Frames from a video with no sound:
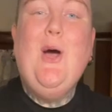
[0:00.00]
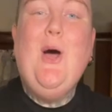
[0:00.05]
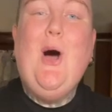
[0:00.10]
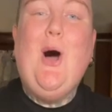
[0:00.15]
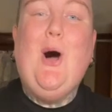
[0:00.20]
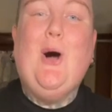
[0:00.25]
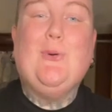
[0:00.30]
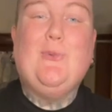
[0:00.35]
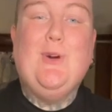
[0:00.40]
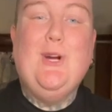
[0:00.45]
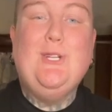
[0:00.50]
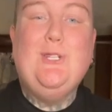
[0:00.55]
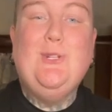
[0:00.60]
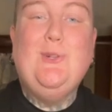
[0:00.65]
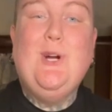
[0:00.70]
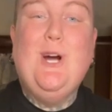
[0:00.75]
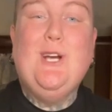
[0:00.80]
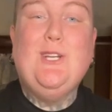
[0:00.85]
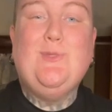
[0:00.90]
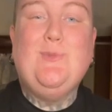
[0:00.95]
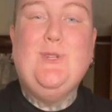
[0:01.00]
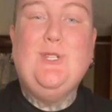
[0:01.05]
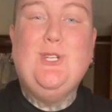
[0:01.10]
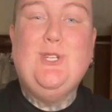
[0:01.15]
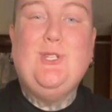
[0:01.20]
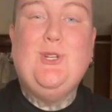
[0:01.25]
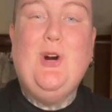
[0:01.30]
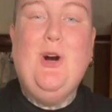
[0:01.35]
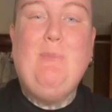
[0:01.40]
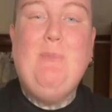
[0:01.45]
Alright you guys, we
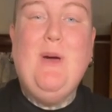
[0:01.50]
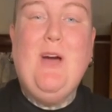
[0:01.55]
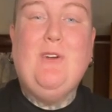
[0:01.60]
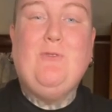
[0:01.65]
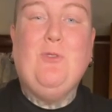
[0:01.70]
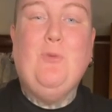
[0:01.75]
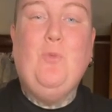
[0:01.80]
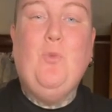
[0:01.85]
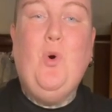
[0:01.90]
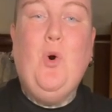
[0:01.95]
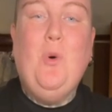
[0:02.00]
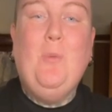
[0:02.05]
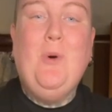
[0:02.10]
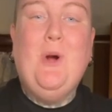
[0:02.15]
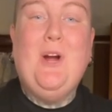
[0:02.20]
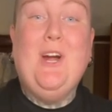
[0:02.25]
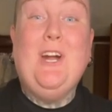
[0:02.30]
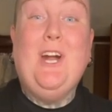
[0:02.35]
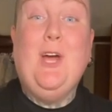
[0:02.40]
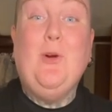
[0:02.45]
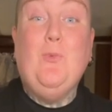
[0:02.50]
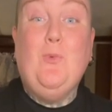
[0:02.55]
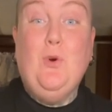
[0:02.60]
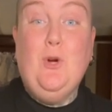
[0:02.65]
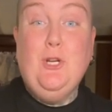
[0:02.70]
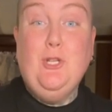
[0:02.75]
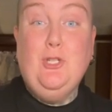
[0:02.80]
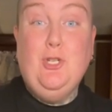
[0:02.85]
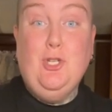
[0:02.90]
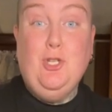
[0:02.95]
just got back from Walmart and I
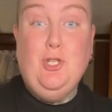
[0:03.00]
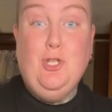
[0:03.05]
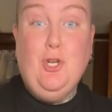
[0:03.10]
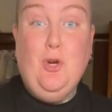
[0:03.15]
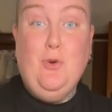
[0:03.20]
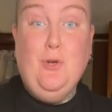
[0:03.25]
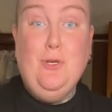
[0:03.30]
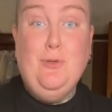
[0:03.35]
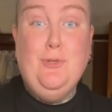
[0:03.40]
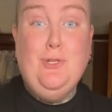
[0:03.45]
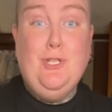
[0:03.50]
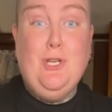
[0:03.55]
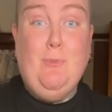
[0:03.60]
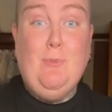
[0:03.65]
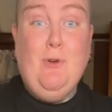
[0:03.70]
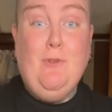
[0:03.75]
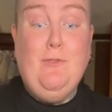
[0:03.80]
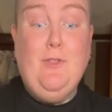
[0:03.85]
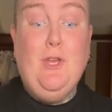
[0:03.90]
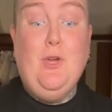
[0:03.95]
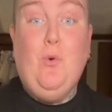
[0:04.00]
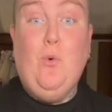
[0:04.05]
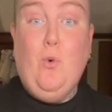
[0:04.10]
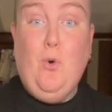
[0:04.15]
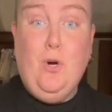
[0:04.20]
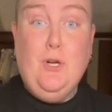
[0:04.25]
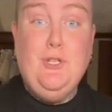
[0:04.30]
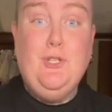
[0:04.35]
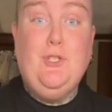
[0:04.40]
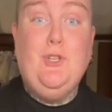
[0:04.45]
wanted to show you some of the
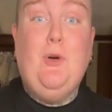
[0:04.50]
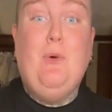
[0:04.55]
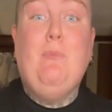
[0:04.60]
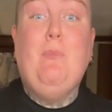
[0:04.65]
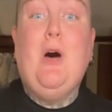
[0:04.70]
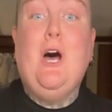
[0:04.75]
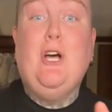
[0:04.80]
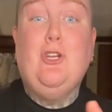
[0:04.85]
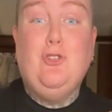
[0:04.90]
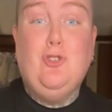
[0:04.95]
awesome